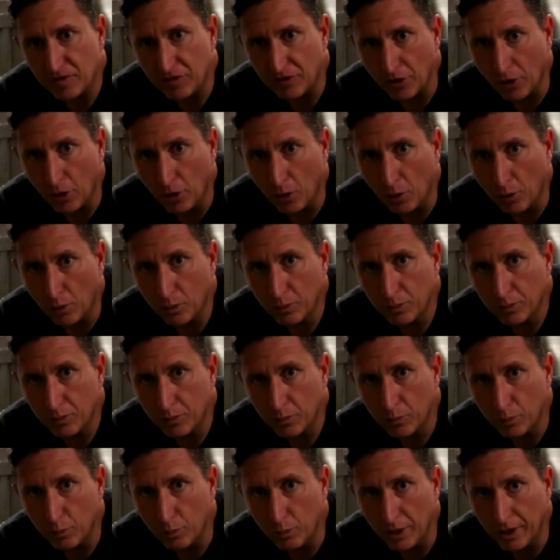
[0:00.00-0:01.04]
So
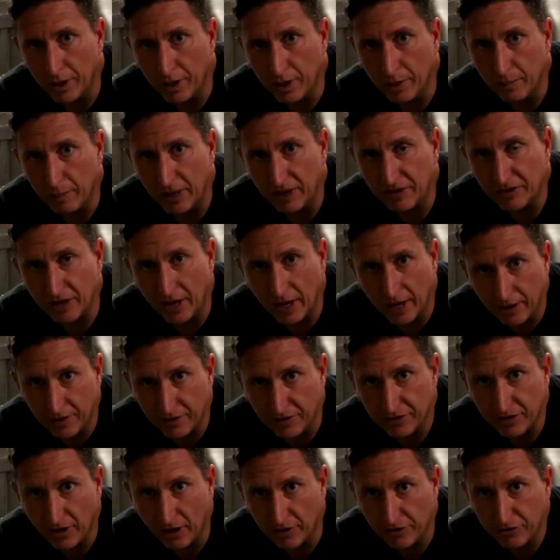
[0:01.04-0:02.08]
we basically had a
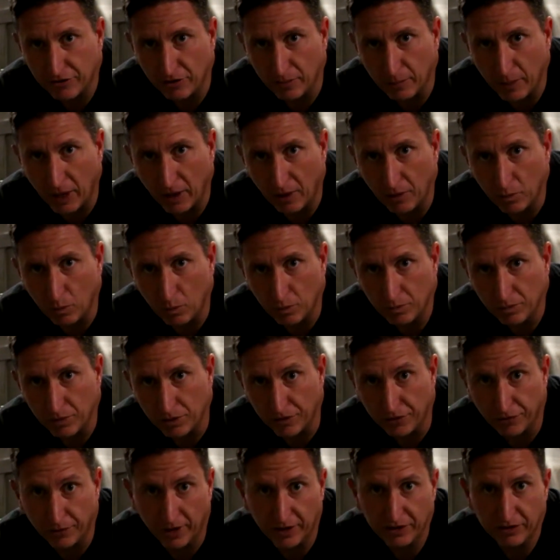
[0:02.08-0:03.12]
discussion about
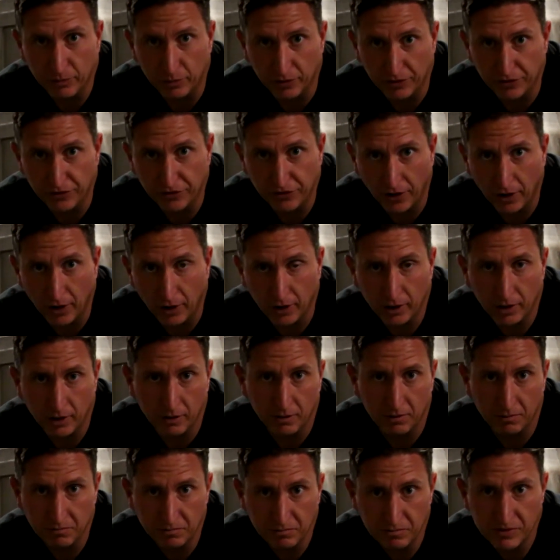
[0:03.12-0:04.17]
the direction with the truck,
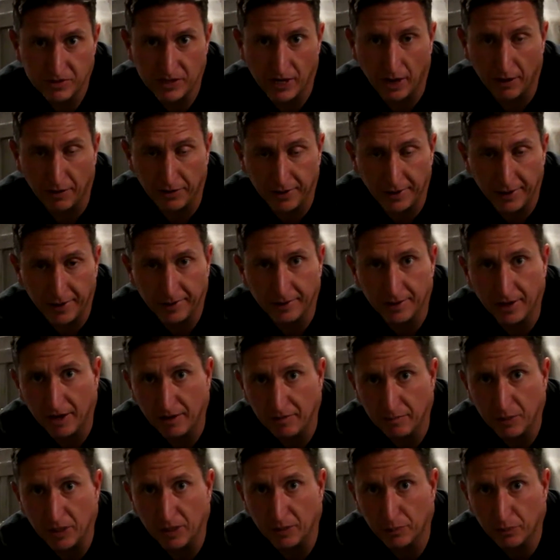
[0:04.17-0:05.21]
and Sal and Ed
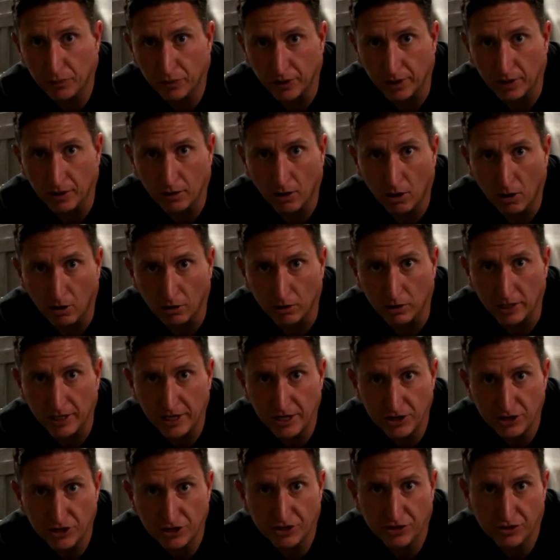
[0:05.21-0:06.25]
gave me a pretty long
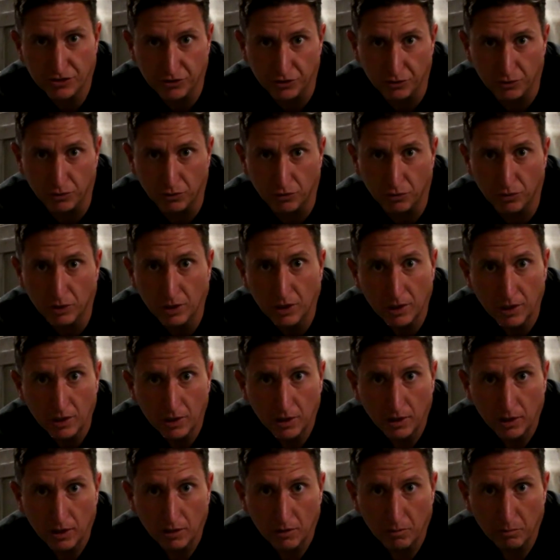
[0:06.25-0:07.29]
leash to
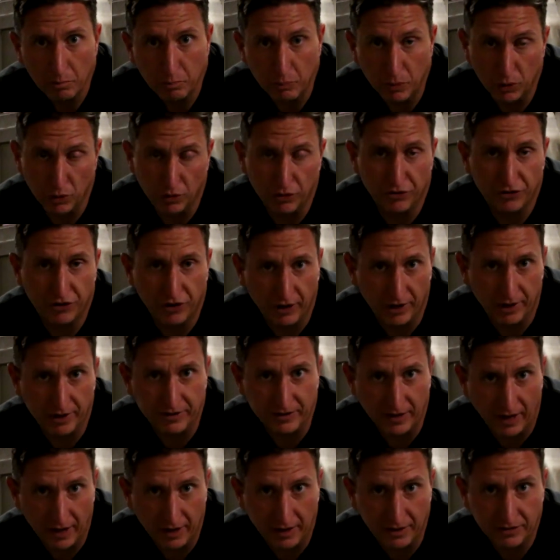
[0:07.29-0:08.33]
build the truck
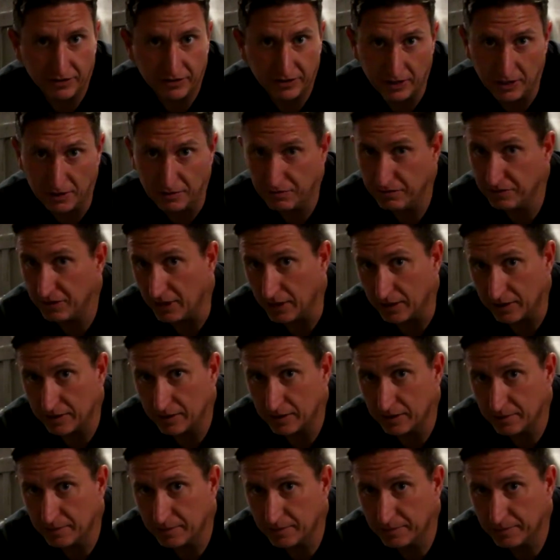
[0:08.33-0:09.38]
as I see
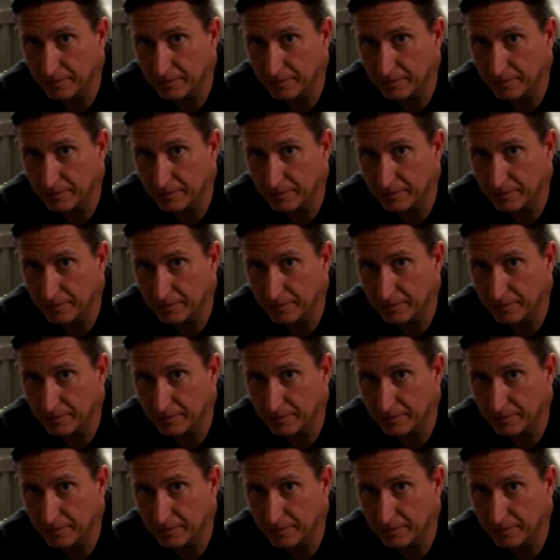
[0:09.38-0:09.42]
fit.